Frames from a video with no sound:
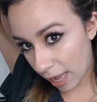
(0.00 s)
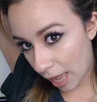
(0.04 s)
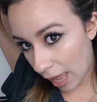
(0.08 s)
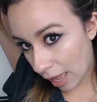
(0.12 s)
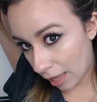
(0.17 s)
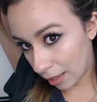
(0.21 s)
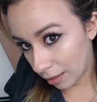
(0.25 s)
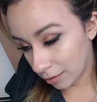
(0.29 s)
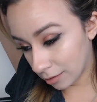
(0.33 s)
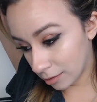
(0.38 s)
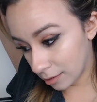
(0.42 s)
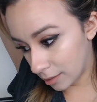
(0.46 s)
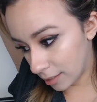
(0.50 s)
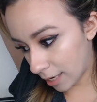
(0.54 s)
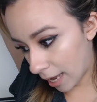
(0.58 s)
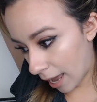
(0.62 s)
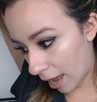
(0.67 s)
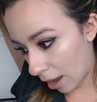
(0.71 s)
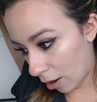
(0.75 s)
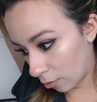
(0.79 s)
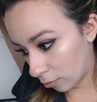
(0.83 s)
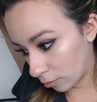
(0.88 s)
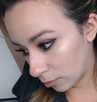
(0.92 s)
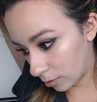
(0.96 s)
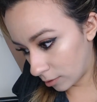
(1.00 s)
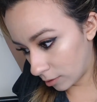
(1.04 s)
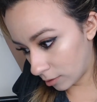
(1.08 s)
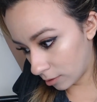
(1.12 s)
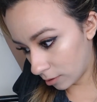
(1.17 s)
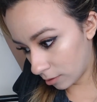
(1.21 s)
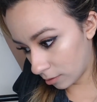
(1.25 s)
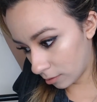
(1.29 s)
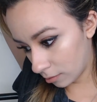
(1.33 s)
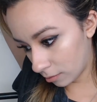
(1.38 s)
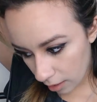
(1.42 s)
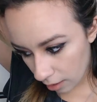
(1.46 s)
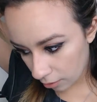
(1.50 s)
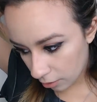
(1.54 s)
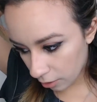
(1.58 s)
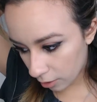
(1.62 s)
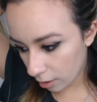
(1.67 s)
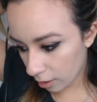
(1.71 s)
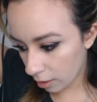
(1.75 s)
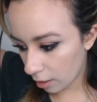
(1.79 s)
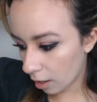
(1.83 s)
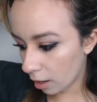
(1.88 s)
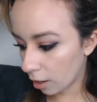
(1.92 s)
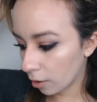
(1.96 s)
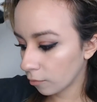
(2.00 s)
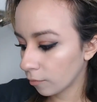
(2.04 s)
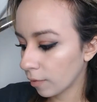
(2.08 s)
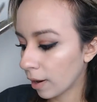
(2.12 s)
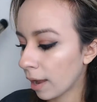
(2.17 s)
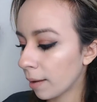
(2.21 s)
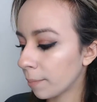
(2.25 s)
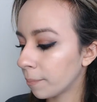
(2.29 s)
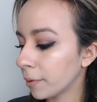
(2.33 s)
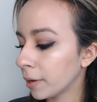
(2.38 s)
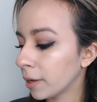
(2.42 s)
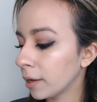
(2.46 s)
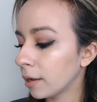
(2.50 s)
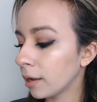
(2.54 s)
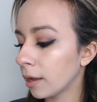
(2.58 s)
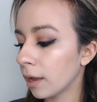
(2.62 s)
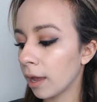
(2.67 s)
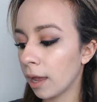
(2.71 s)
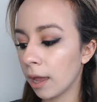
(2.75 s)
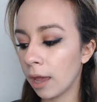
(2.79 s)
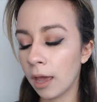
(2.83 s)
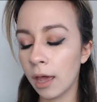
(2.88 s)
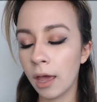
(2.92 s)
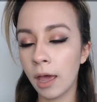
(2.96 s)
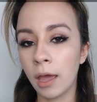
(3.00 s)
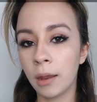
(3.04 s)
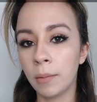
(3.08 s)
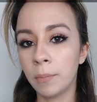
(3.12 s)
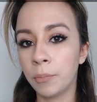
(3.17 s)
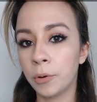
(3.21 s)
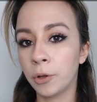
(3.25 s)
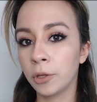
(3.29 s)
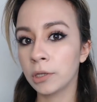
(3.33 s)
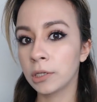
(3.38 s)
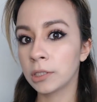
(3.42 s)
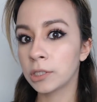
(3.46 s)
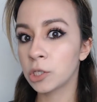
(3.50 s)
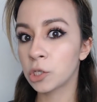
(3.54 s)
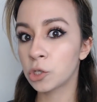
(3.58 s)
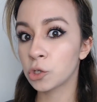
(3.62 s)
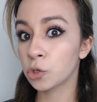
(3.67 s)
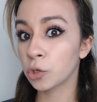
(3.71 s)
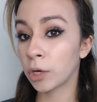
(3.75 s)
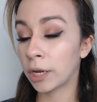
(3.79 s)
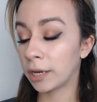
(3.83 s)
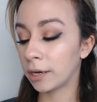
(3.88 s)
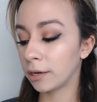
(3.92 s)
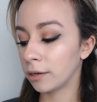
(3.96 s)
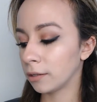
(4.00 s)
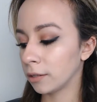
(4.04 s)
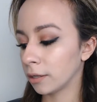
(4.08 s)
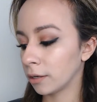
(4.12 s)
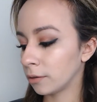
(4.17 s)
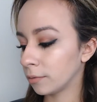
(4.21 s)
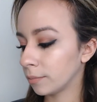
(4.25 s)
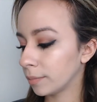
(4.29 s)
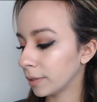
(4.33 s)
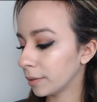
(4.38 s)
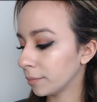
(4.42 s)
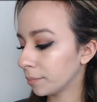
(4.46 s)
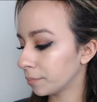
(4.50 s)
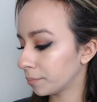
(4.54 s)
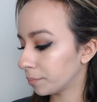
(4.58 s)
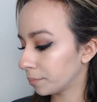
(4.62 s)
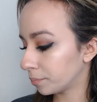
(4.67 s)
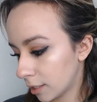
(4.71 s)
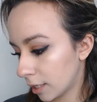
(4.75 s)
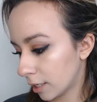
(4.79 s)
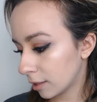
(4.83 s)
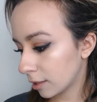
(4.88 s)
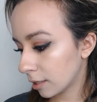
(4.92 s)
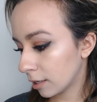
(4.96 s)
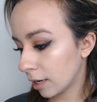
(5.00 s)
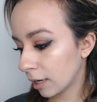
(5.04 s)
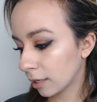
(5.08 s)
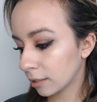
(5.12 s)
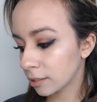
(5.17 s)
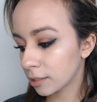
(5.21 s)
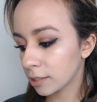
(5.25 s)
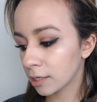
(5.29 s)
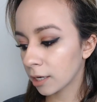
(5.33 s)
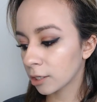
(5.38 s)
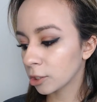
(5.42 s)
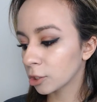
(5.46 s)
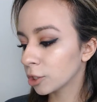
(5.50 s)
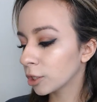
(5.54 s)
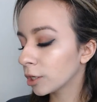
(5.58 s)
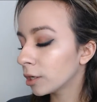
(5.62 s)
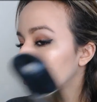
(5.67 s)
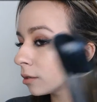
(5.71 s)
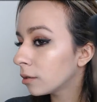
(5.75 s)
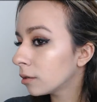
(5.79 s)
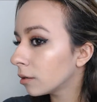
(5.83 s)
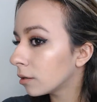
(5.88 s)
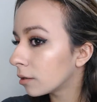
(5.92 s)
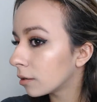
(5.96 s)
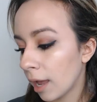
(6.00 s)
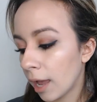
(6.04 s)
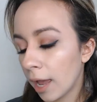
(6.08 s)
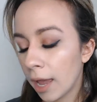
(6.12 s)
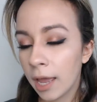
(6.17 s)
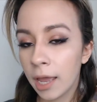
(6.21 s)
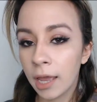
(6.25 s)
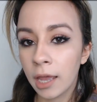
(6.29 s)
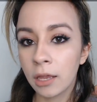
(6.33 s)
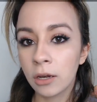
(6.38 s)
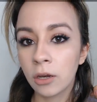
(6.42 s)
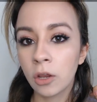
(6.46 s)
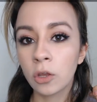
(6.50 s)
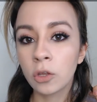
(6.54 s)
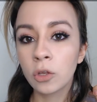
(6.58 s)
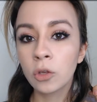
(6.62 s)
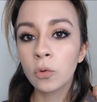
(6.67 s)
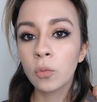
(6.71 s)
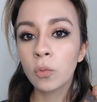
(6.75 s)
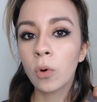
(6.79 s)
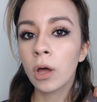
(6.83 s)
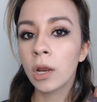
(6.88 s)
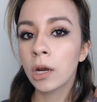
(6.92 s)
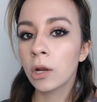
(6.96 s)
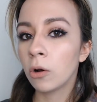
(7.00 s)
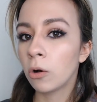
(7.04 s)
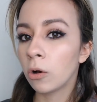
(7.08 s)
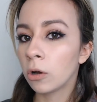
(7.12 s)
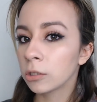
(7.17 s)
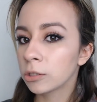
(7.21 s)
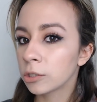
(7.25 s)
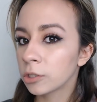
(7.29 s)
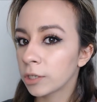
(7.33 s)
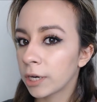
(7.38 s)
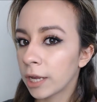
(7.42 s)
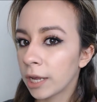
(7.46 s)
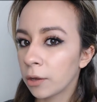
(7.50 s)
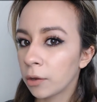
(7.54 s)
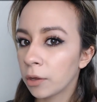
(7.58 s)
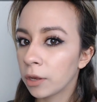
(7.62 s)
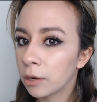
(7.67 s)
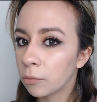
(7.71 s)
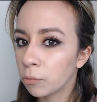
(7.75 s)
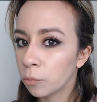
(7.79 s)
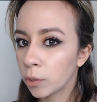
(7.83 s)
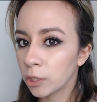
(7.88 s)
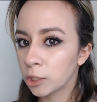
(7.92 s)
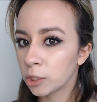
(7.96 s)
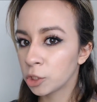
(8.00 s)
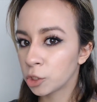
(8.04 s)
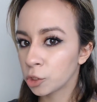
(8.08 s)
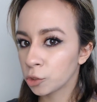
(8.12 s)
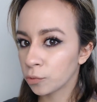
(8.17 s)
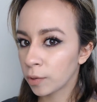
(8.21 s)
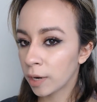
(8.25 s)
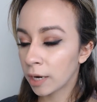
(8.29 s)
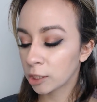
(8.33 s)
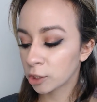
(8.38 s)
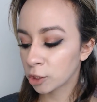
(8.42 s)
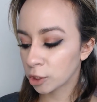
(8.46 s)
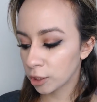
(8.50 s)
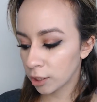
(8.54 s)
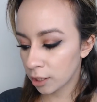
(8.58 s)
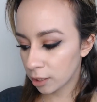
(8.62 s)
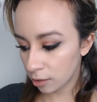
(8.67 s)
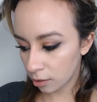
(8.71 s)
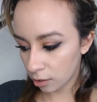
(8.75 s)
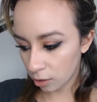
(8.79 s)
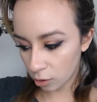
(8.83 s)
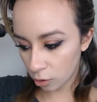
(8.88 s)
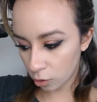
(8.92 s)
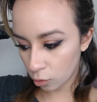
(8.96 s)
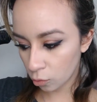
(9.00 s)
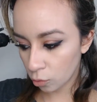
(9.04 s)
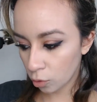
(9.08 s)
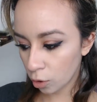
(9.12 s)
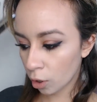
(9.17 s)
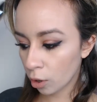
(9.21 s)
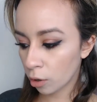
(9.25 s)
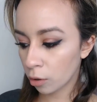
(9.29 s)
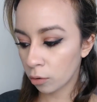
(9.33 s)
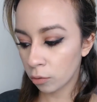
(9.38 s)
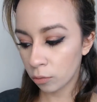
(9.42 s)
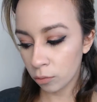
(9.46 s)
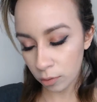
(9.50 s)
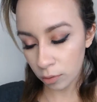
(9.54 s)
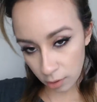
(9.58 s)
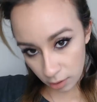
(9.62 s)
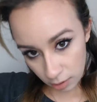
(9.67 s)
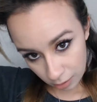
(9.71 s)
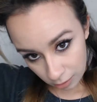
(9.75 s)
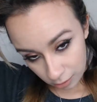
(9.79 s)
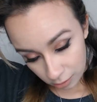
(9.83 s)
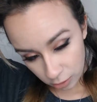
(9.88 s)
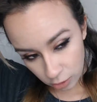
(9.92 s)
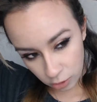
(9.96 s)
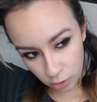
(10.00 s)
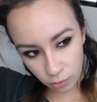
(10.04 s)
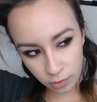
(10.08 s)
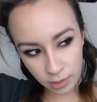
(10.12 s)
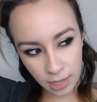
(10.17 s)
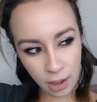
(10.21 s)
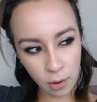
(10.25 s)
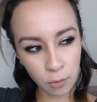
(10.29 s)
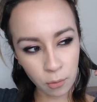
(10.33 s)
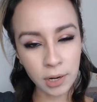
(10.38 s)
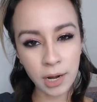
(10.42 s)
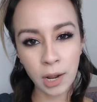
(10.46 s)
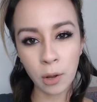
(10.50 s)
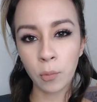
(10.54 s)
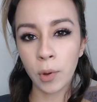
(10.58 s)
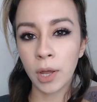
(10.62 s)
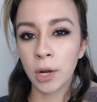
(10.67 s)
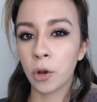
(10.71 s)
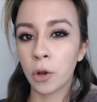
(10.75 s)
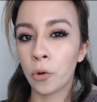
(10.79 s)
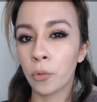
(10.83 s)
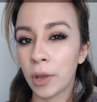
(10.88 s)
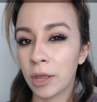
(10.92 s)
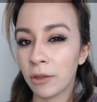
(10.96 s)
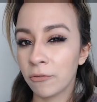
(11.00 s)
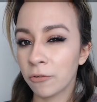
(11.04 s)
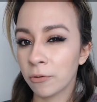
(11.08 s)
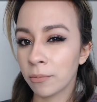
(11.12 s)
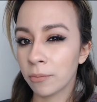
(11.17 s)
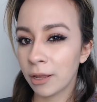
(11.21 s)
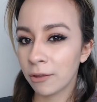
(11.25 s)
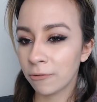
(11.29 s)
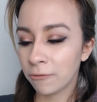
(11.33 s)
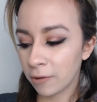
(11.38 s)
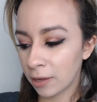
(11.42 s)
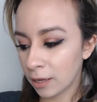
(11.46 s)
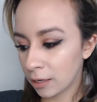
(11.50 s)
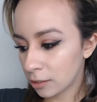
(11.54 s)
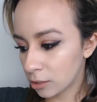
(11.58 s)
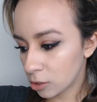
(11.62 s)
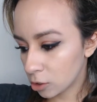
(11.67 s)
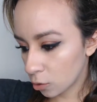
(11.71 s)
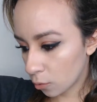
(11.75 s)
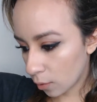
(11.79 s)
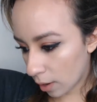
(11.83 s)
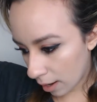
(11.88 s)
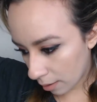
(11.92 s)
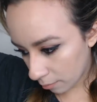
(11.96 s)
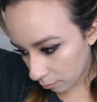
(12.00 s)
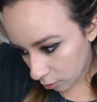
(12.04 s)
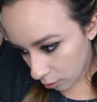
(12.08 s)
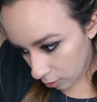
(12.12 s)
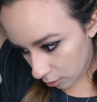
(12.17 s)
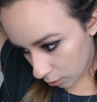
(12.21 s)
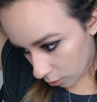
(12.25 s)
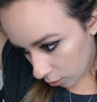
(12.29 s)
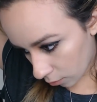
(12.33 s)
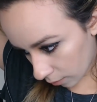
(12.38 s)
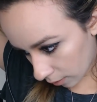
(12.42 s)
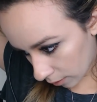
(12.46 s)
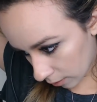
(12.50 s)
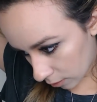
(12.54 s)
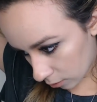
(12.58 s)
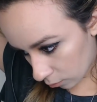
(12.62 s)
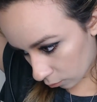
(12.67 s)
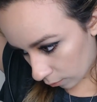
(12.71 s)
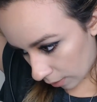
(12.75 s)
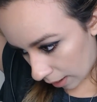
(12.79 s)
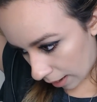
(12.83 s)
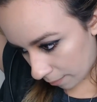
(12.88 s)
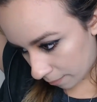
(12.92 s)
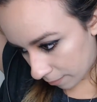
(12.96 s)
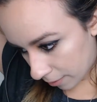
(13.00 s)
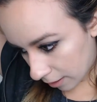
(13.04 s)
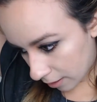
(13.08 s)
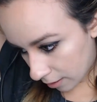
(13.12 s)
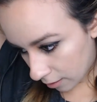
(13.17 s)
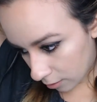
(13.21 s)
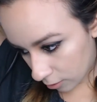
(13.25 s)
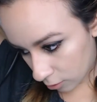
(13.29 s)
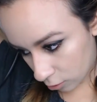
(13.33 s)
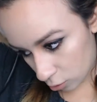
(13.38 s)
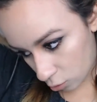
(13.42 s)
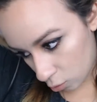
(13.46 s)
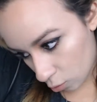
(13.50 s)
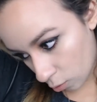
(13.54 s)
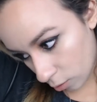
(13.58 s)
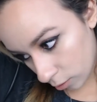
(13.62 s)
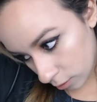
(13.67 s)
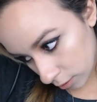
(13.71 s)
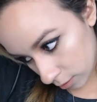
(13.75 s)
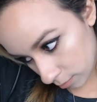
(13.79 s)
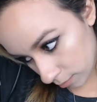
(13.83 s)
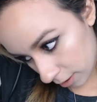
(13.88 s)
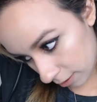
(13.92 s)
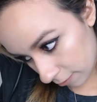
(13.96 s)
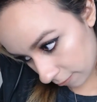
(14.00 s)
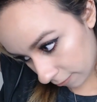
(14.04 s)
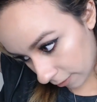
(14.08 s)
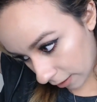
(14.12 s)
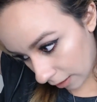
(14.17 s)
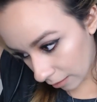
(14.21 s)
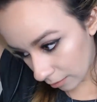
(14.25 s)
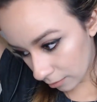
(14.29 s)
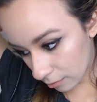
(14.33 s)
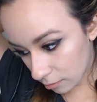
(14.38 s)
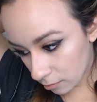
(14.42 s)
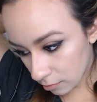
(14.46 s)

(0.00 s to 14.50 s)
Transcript: ends out. Now you're gonna unwrap it and pull it straight a little bit. Take the next section and you wanna alternate in which direction you go. So that one I went away from my face, so I'm just going to wrap it towards my face.